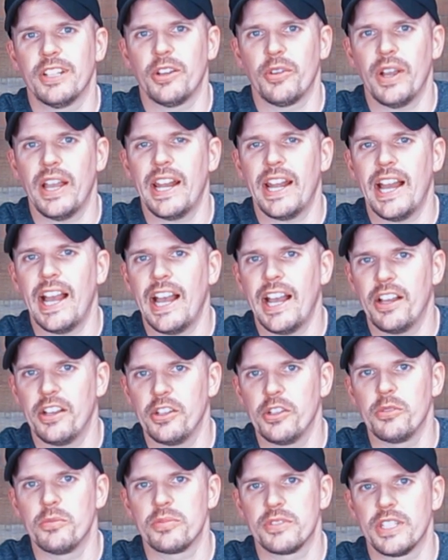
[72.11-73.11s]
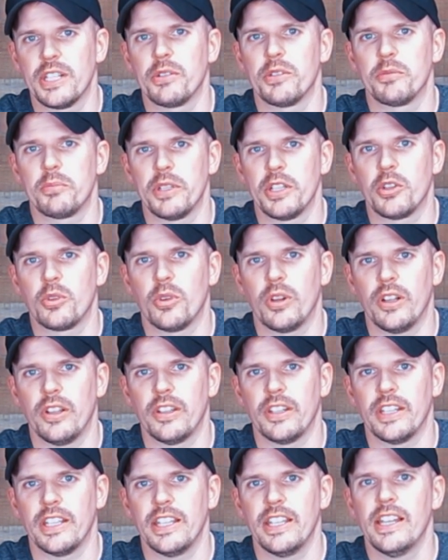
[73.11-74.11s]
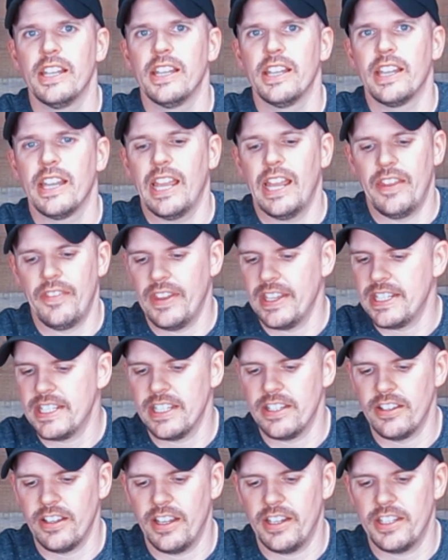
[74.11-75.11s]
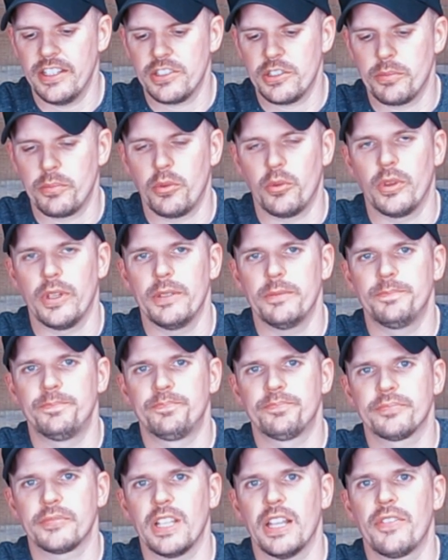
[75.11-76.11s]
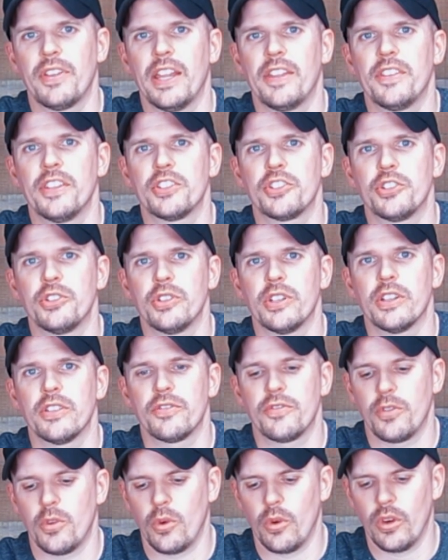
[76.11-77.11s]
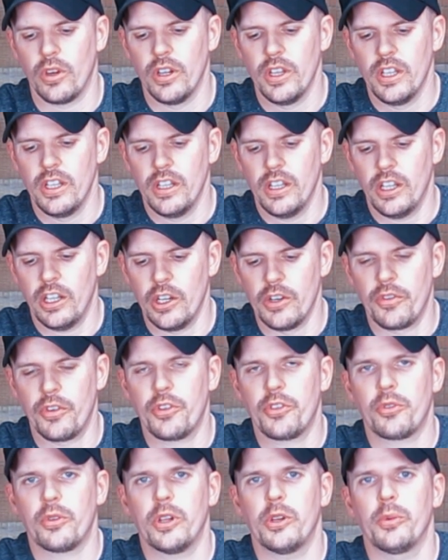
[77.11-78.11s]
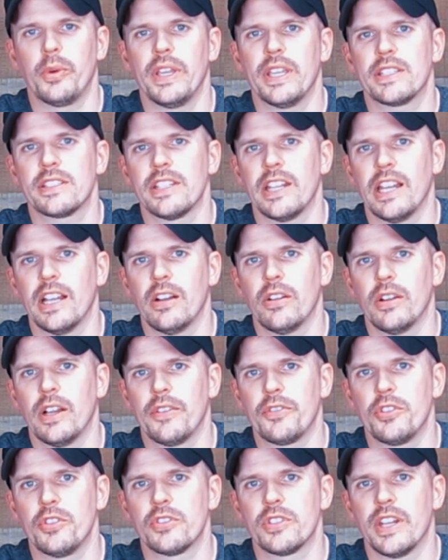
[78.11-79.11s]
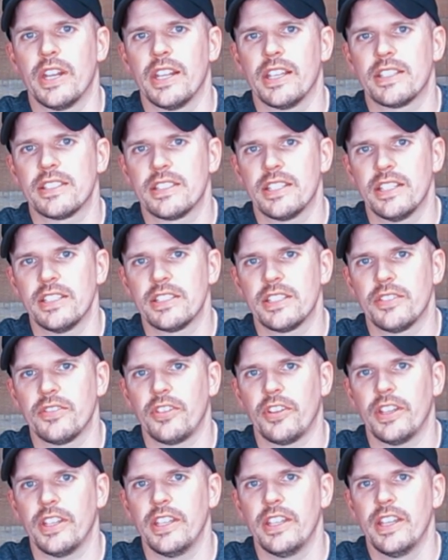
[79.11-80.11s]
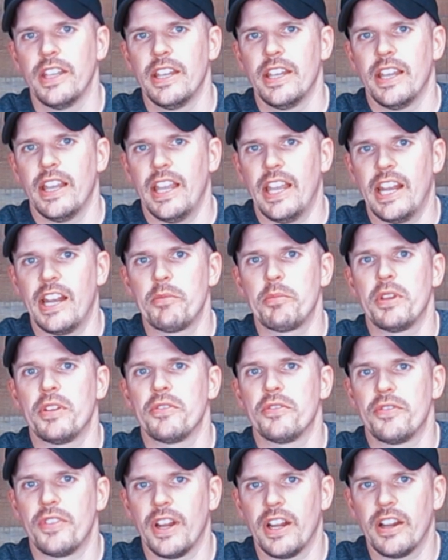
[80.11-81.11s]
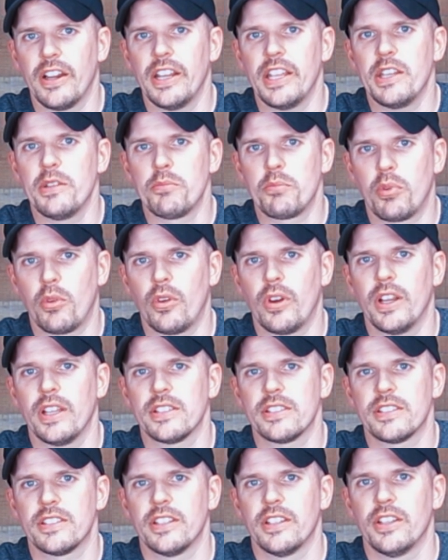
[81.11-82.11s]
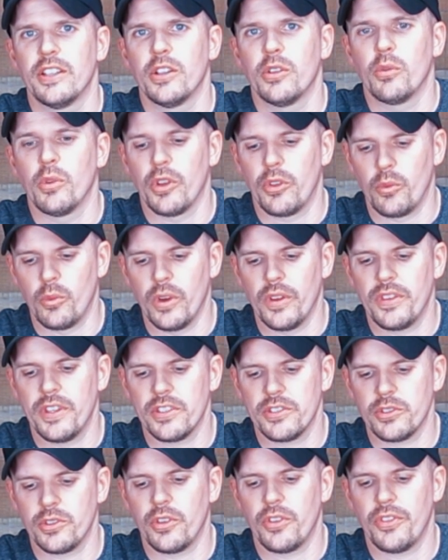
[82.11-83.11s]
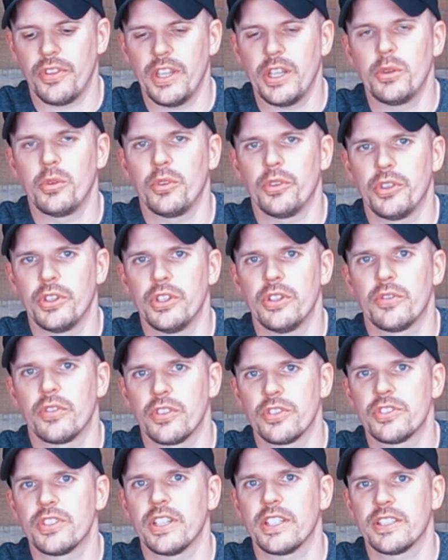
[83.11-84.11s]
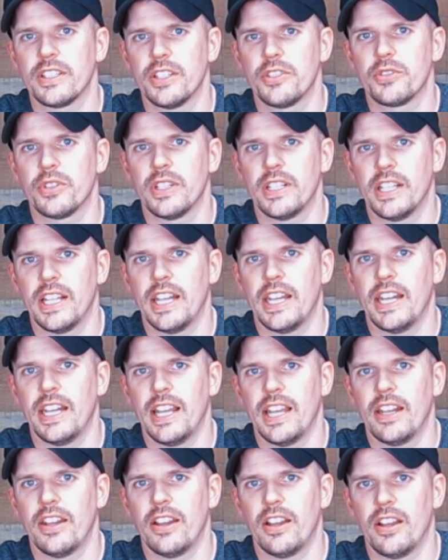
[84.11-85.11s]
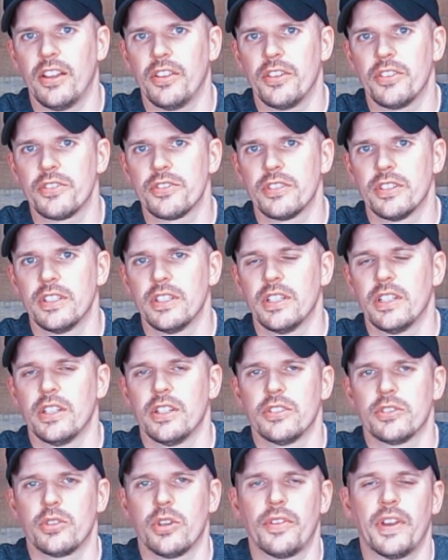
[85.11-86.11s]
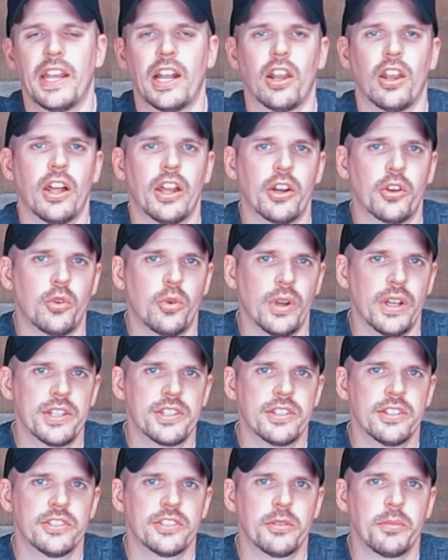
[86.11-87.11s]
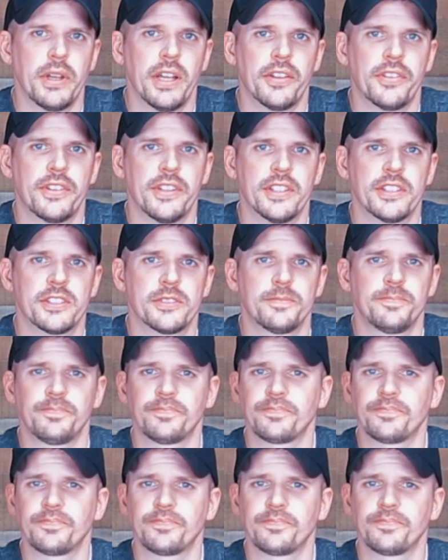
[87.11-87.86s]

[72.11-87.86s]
had high hopes that it would be quality, and they did not disappoint. I've had this unit for over 3 weeks now. I've used it extensively, and I've been very impressed with what this little thing will do for $699. So I've had a lot of questions about this.